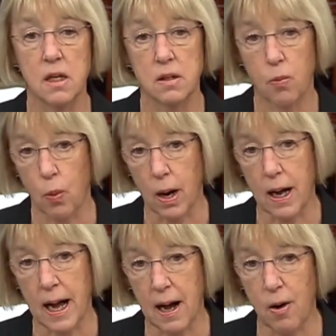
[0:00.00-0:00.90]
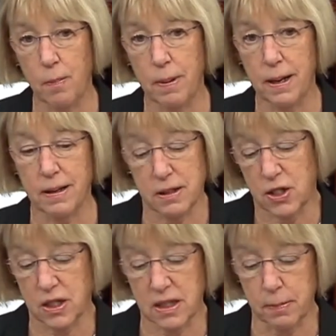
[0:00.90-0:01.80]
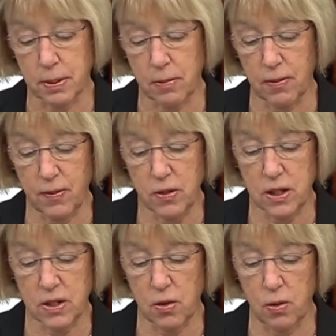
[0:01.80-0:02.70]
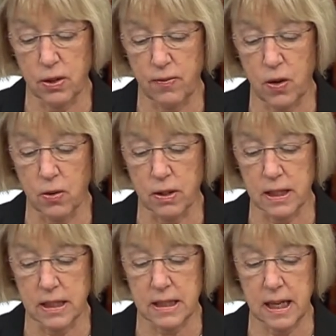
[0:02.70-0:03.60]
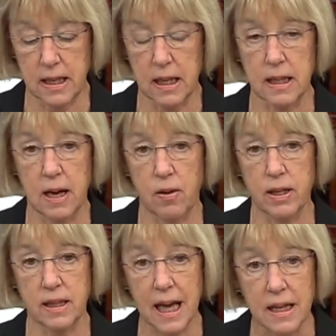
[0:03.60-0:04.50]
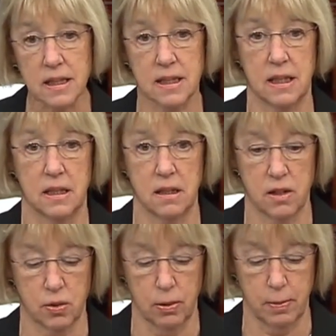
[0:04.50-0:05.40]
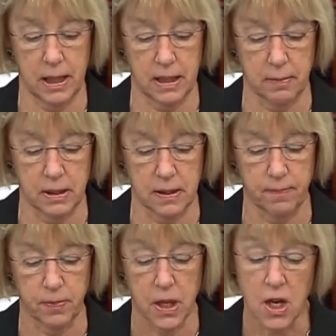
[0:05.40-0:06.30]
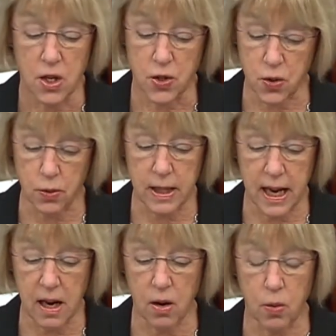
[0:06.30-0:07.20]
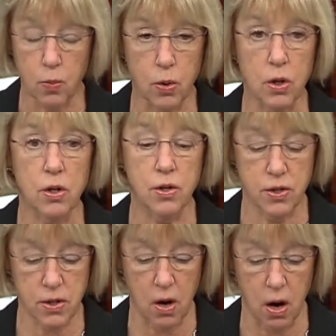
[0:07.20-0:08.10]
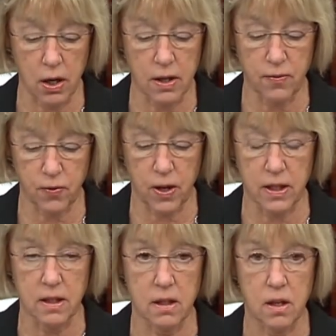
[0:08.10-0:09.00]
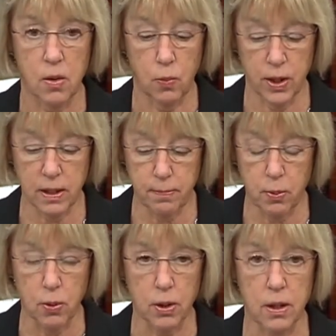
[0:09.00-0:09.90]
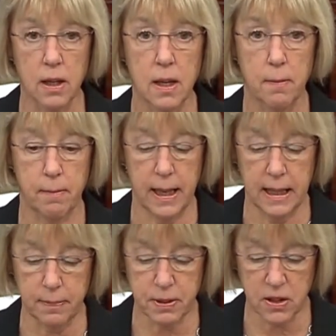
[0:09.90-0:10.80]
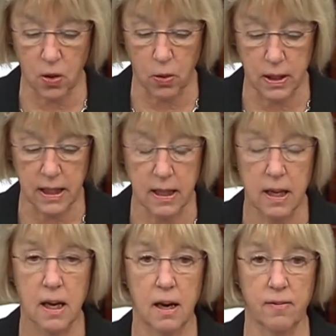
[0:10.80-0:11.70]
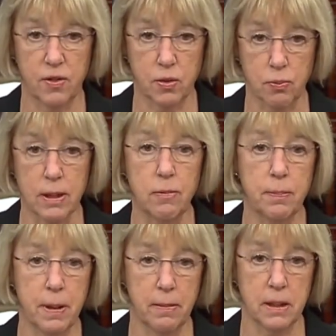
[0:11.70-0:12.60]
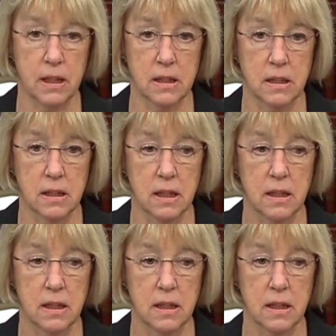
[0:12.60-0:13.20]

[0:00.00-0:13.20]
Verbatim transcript: How? By just simply refusing to hold a vote, instead allowing that seat to remain empty. So now workers are confronted with a board made up solely of three Republicans,